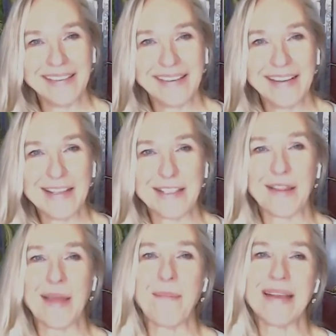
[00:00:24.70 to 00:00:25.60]
So
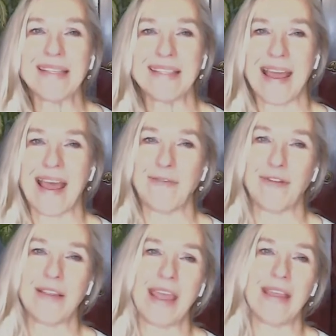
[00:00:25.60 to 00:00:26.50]

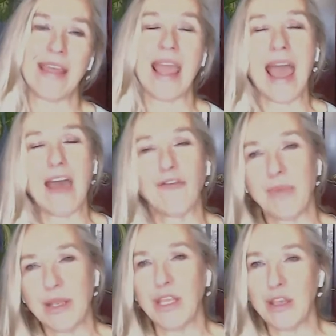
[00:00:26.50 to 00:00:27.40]
they have
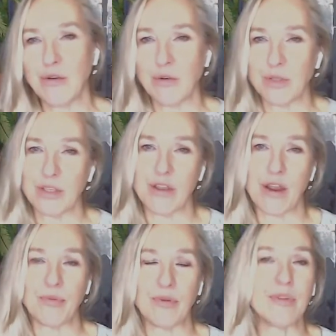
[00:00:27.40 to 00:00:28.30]
been used
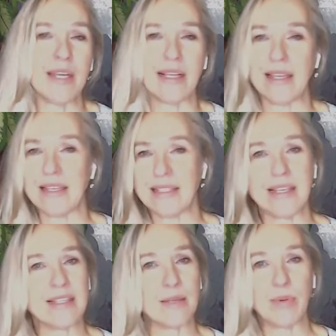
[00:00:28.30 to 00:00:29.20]
therapeutically
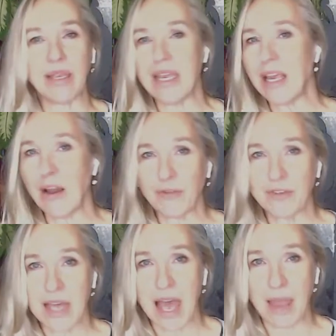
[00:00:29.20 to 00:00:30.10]
since the beginning of
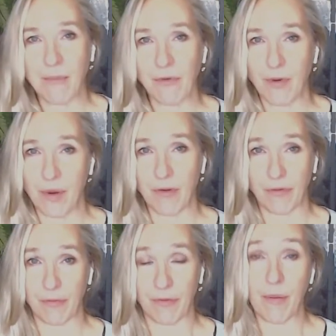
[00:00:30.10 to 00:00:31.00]
time
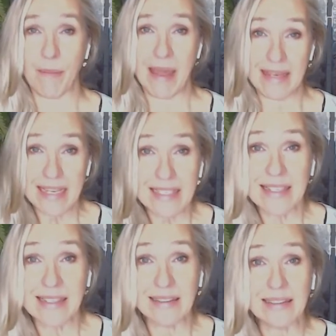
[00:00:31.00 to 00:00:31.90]
for
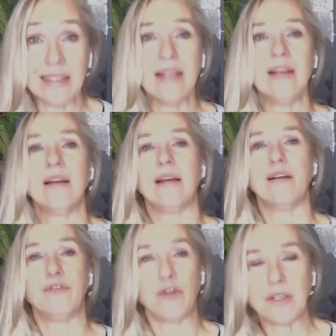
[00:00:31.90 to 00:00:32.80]
medicinal,
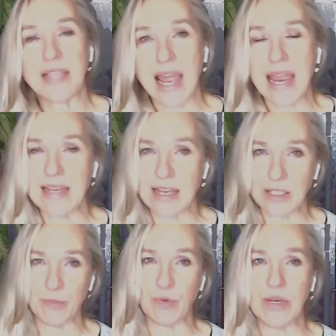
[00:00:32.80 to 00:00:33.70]
first aid and
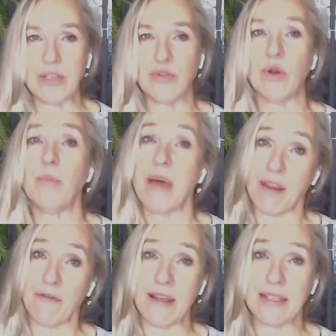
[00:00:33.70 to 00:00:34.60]
spiritual
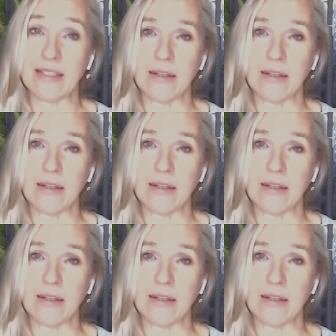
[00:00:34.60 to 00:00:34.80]
benefits.